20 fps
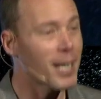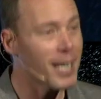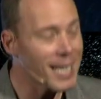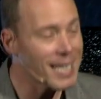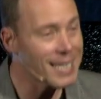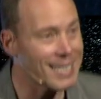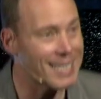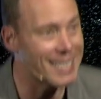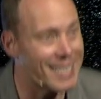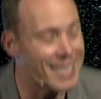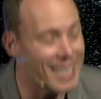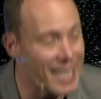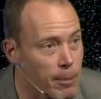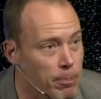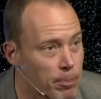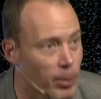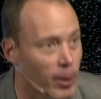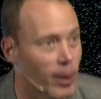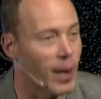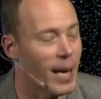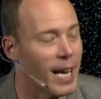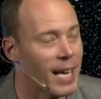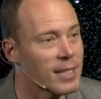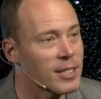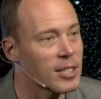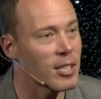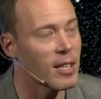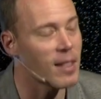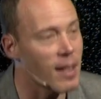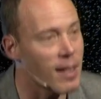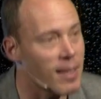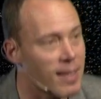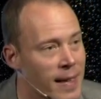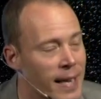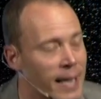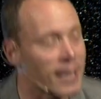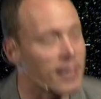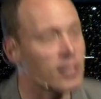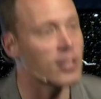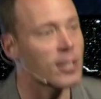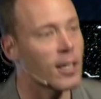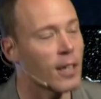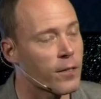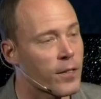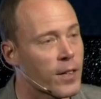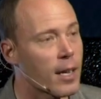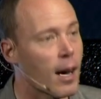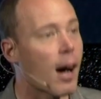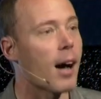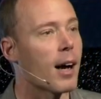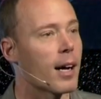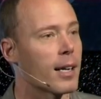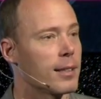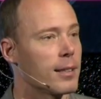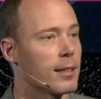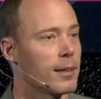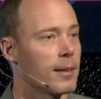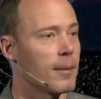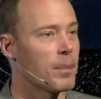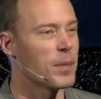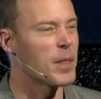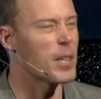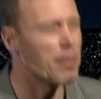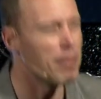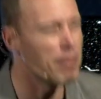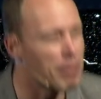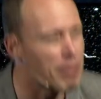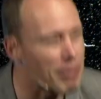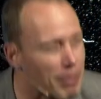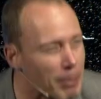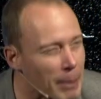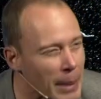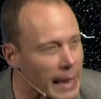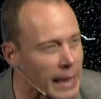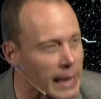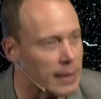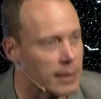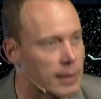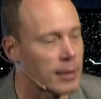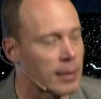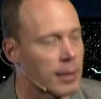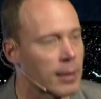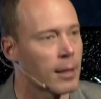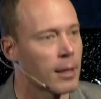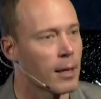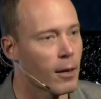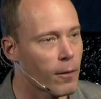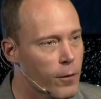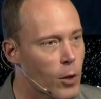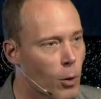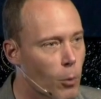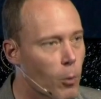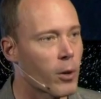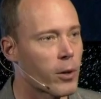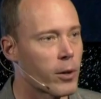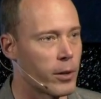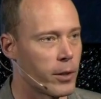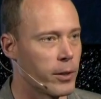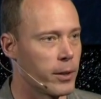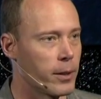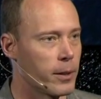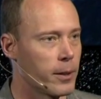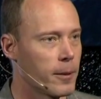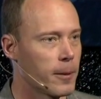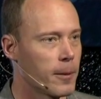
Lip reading: we're going to get deeper into the things of God, the meat of the Word.